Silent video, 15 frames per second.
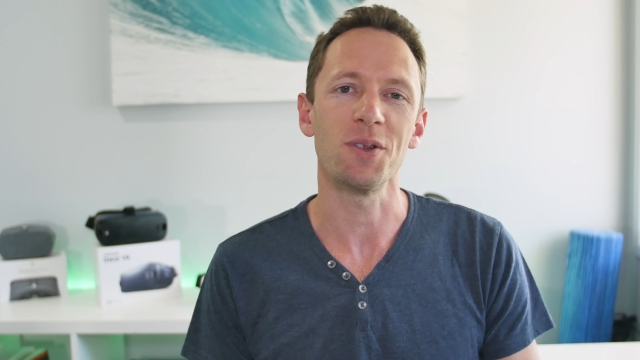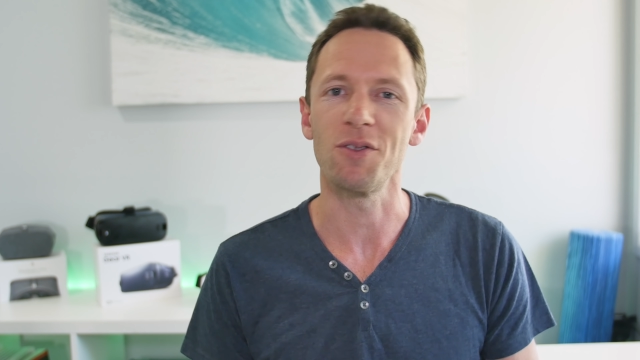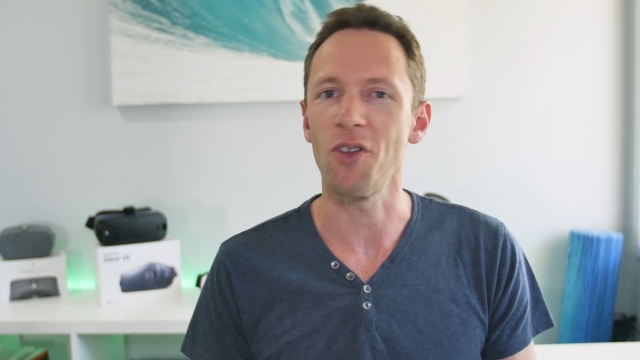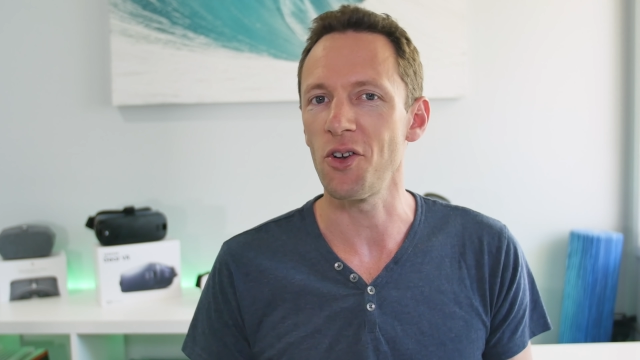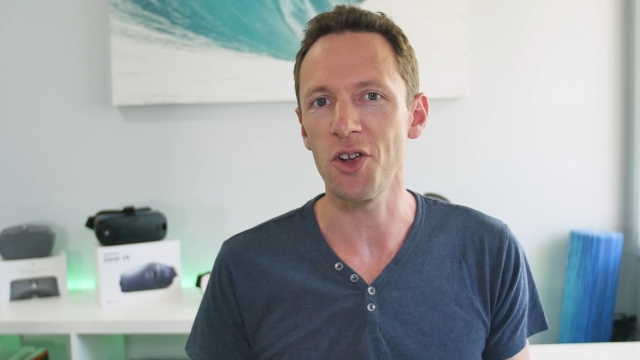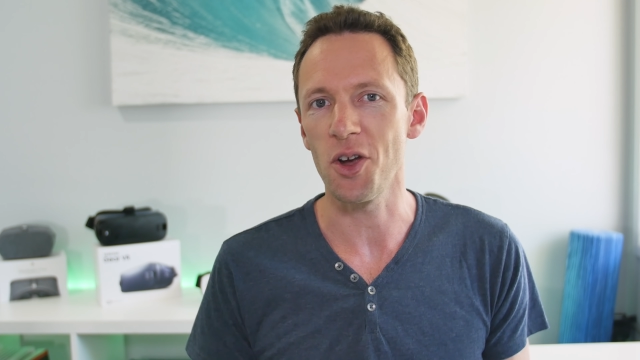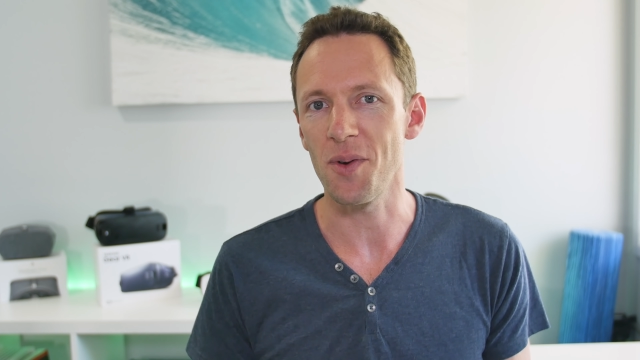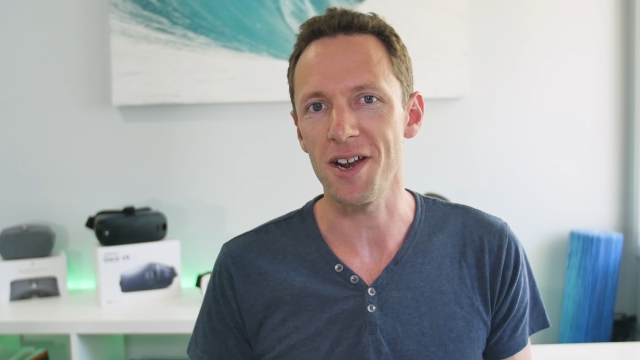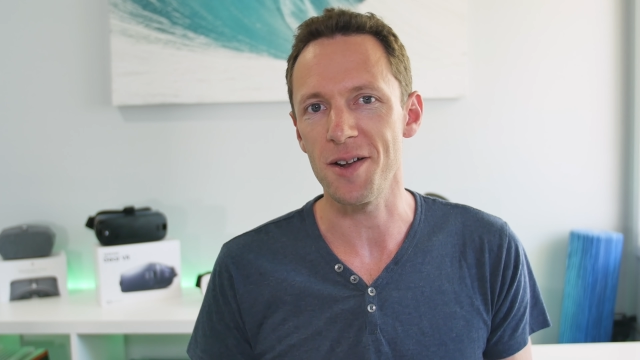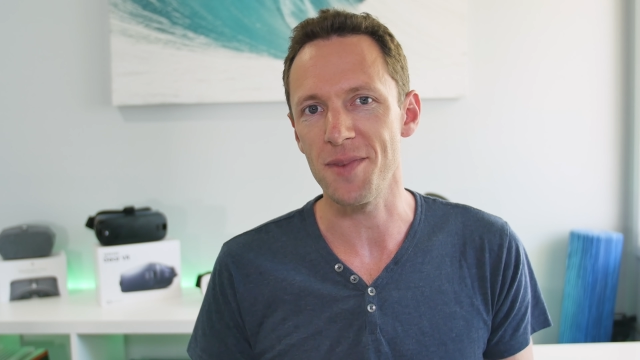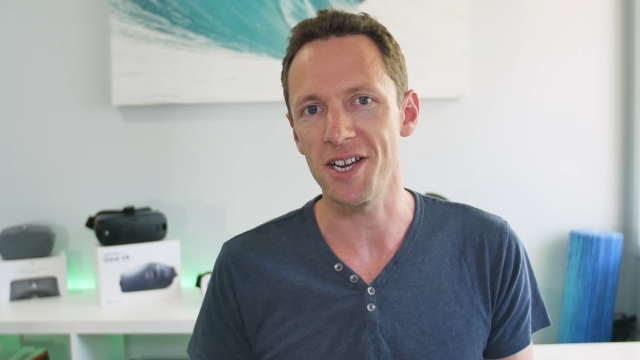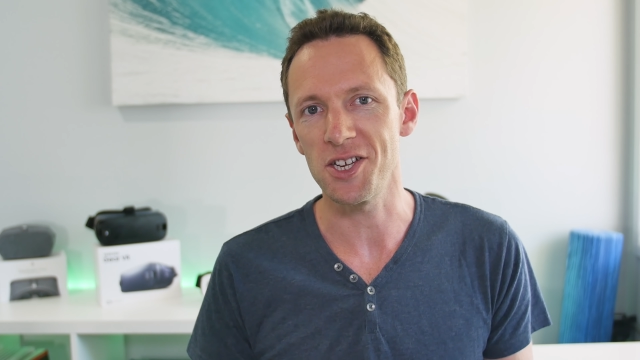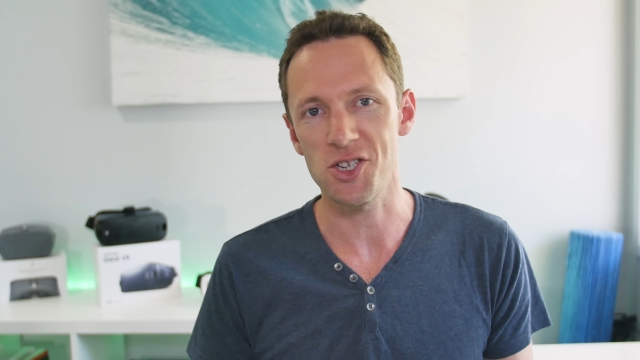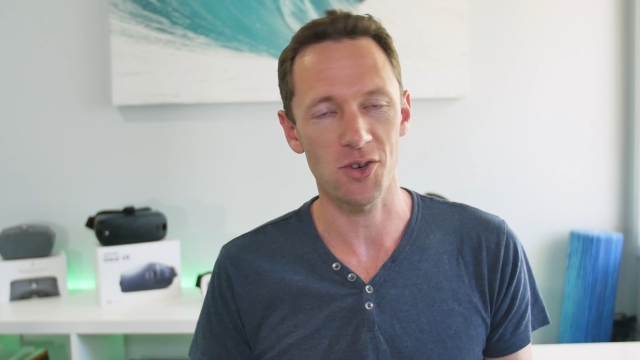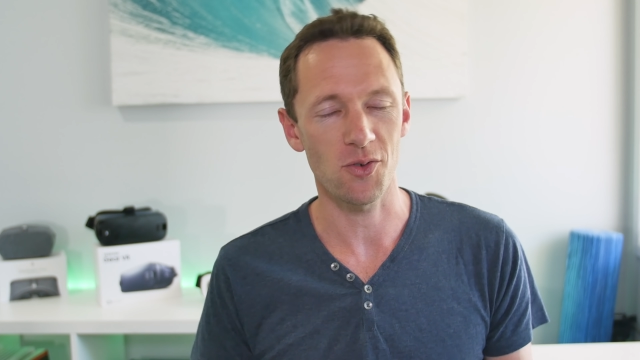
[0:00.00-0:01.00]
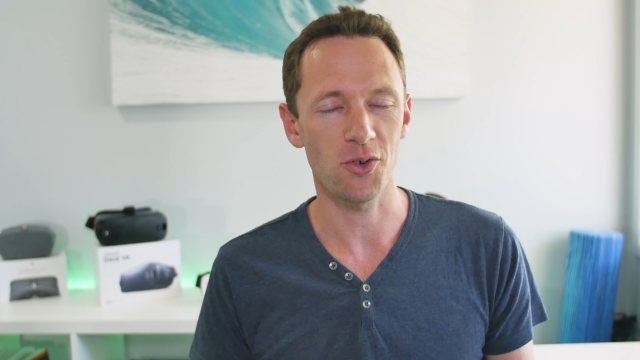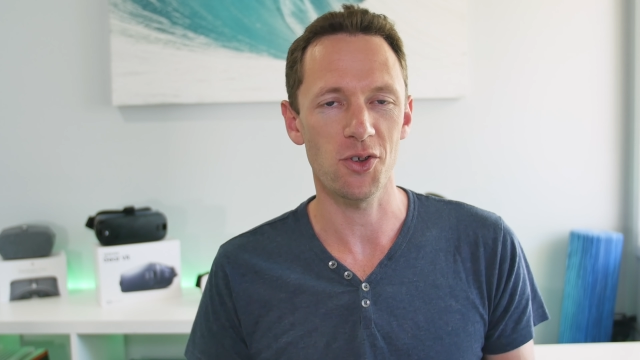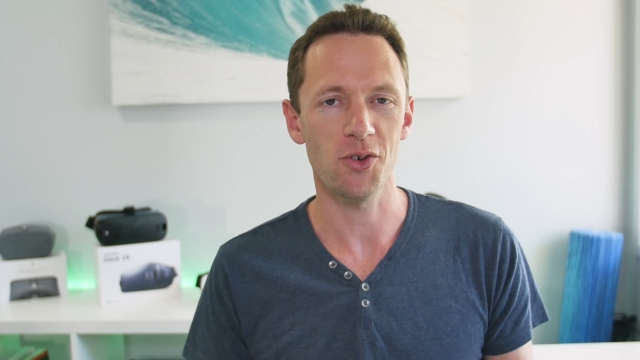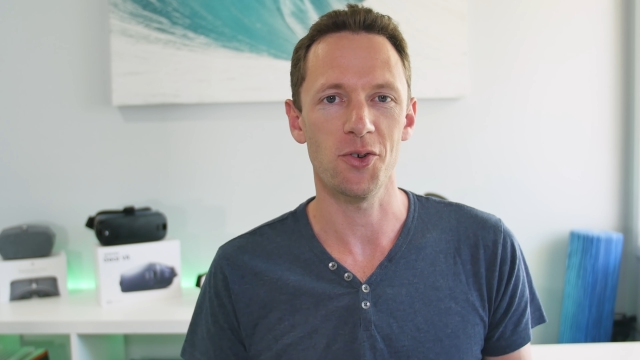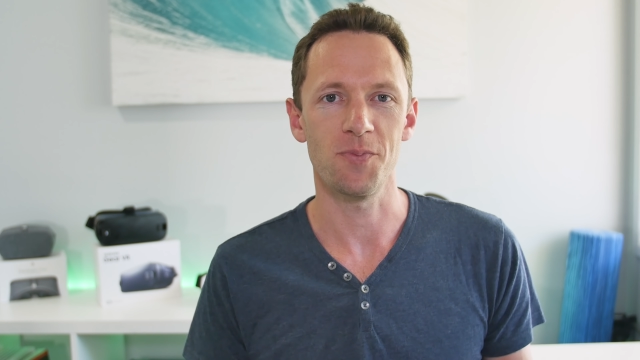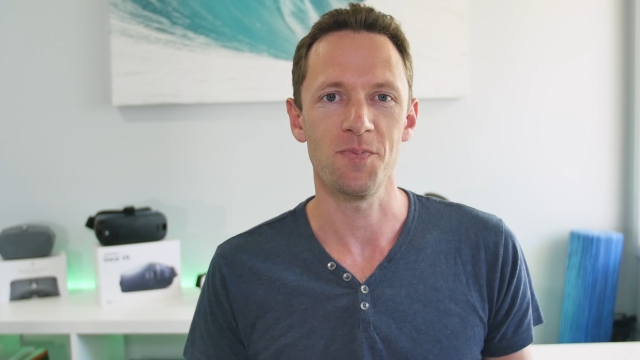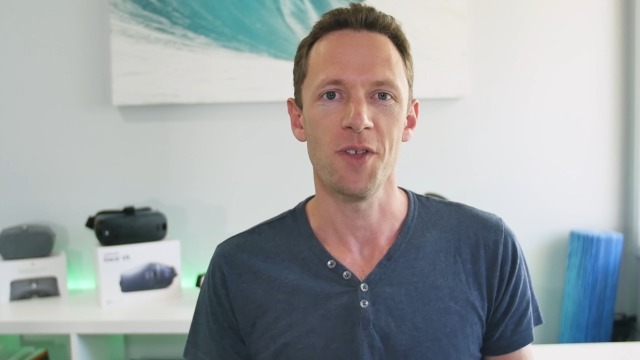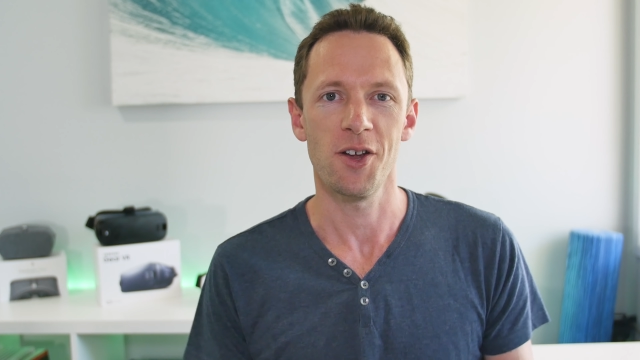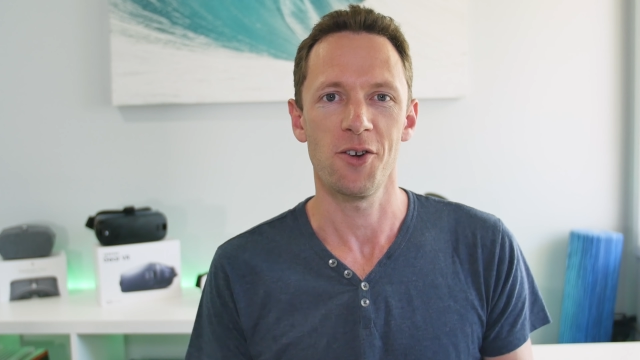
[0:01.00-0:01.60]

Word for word: logo animation or your